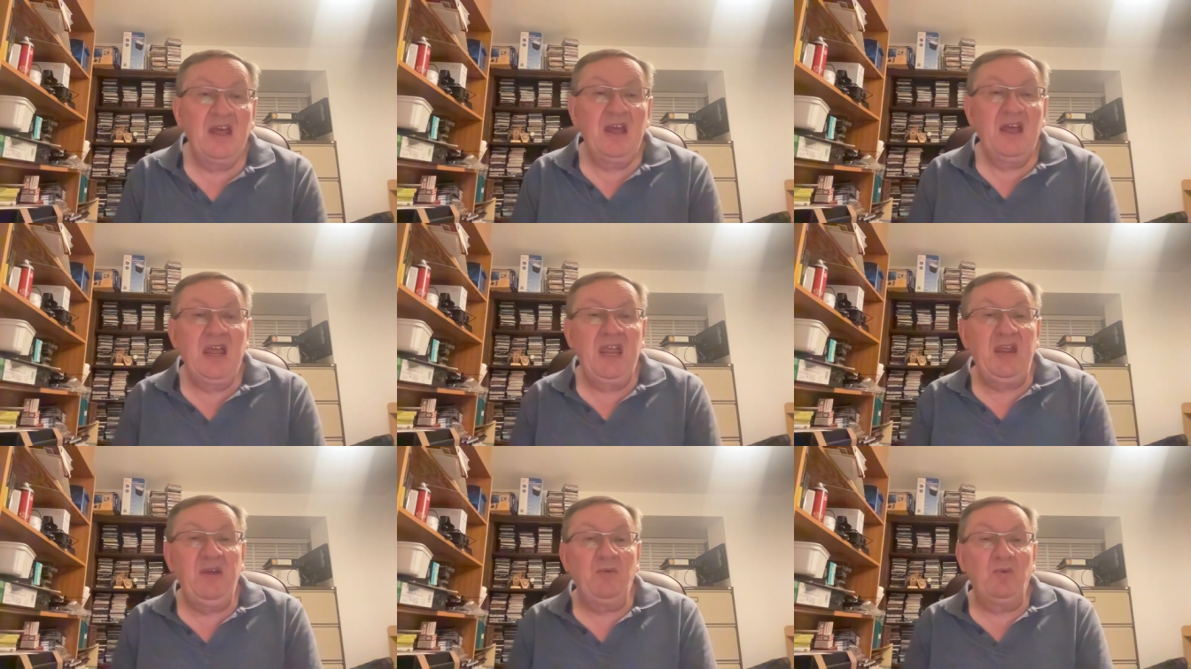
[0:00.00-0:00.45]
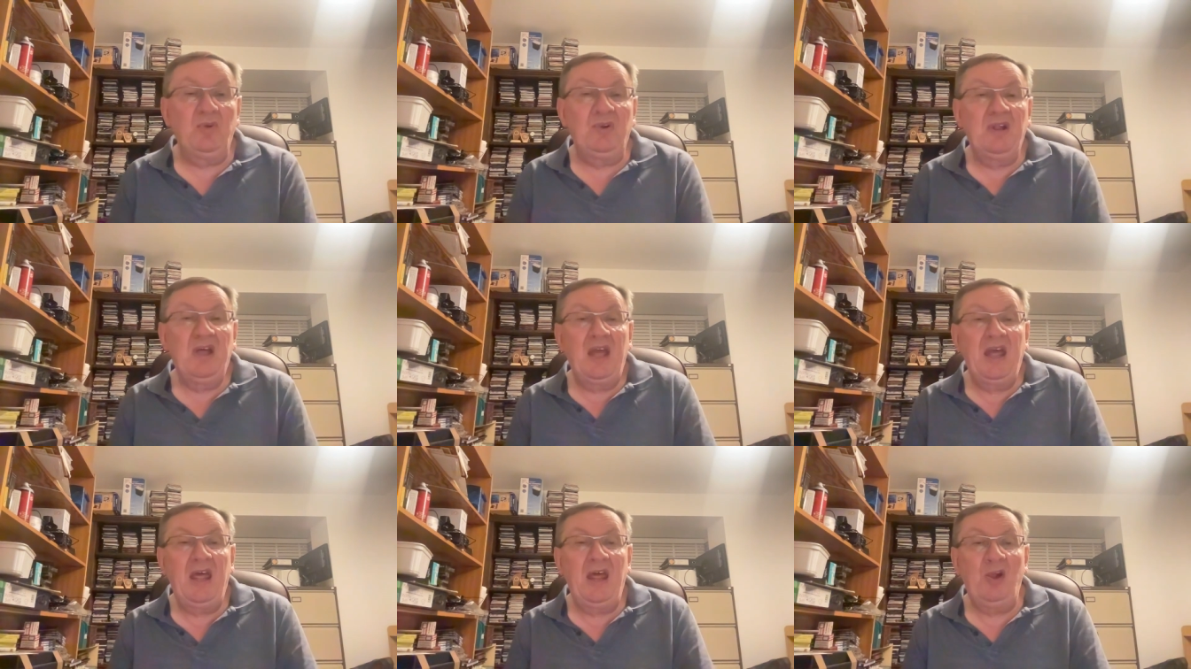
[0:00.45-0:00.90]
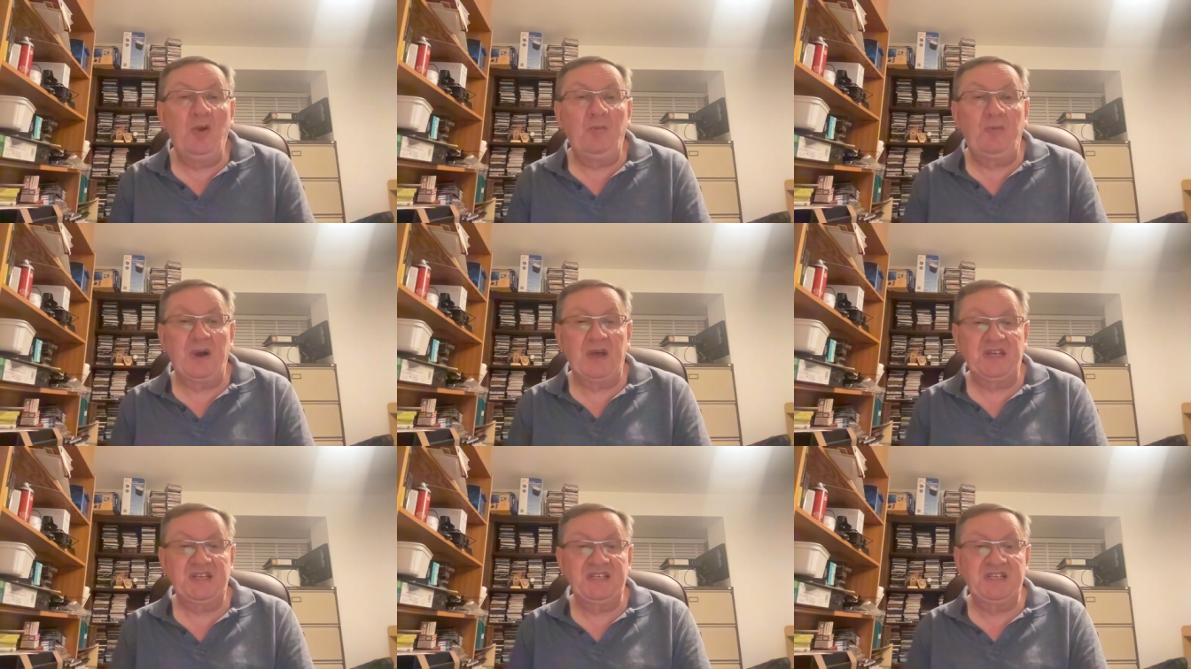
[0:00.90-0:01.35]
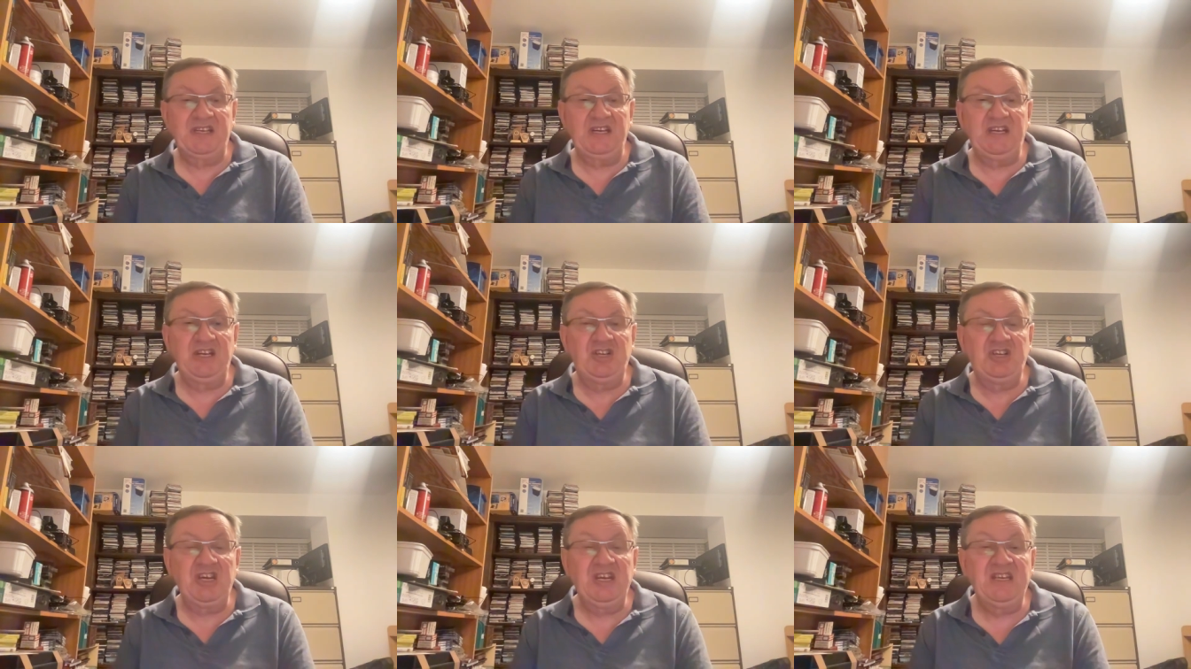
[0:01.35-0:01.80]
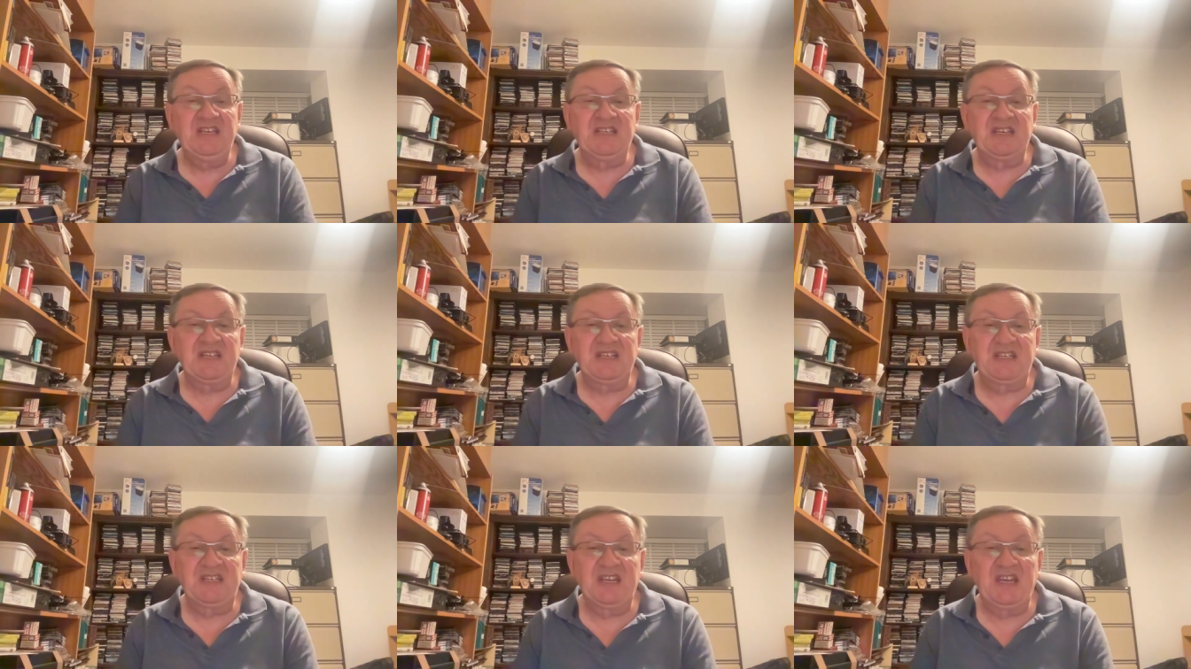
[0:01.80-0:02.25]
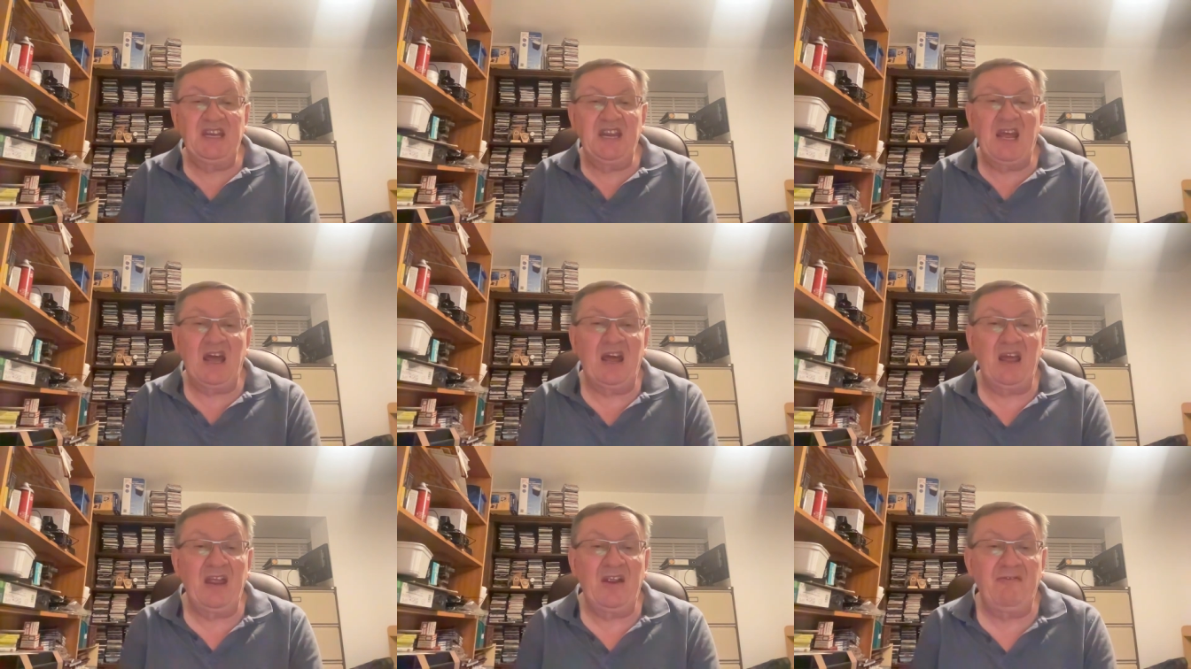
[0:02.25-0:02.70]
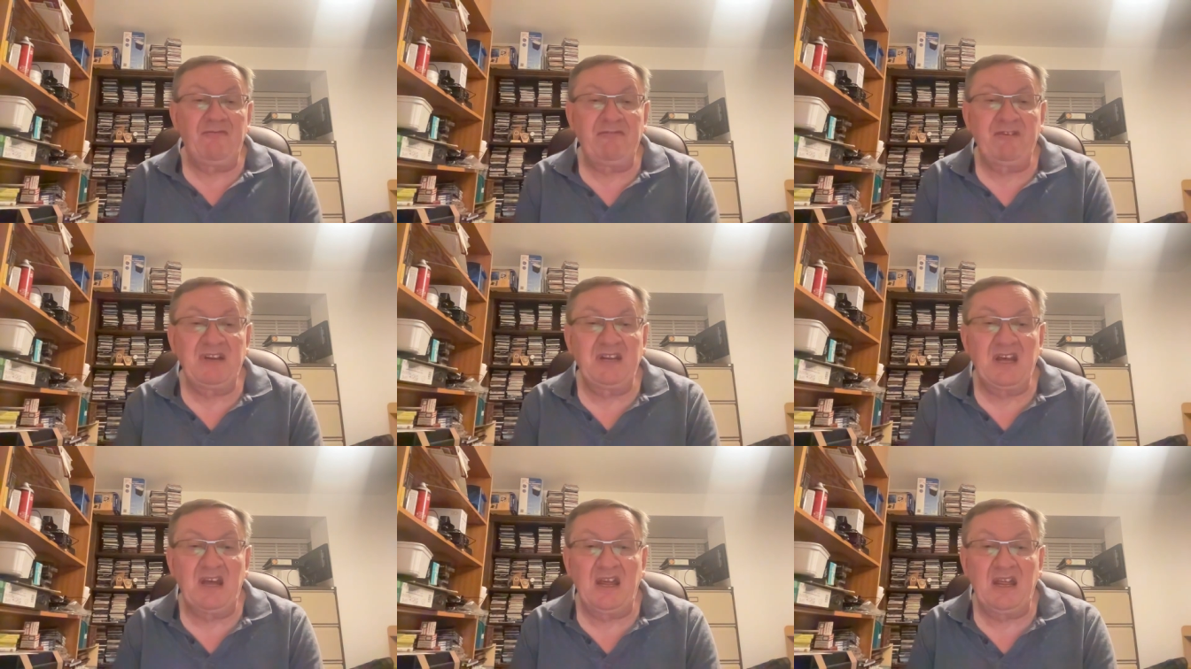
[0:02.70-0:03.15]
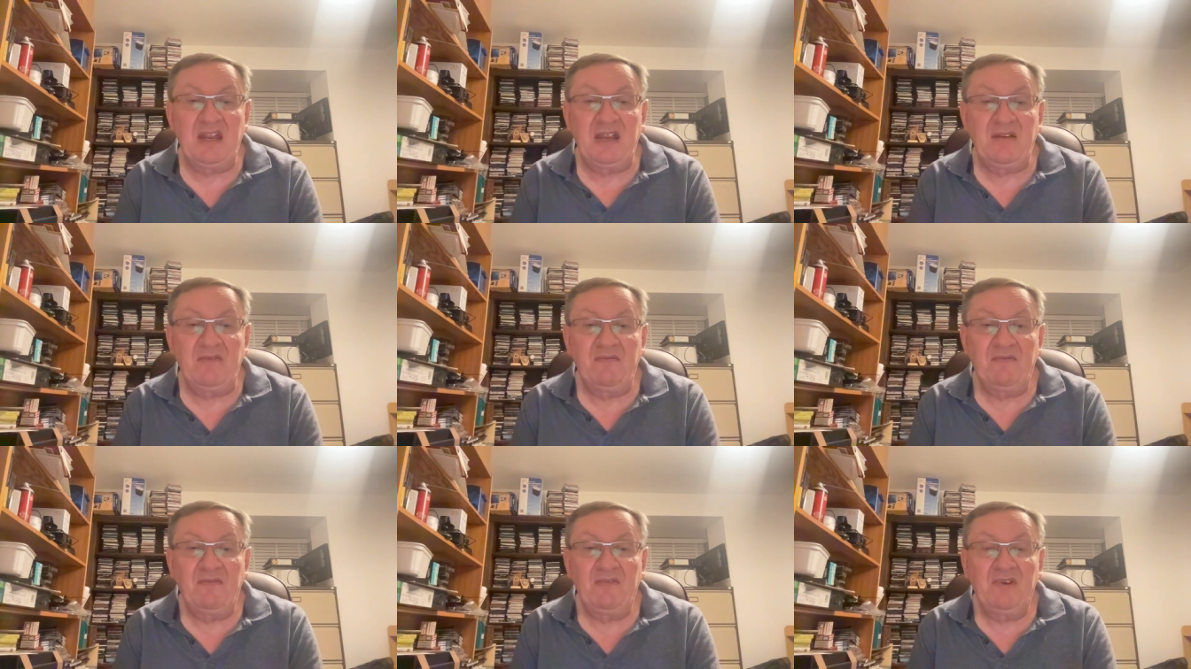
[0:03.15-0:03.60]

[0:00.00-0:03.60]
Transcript: He will help us see Jesus in our everyday.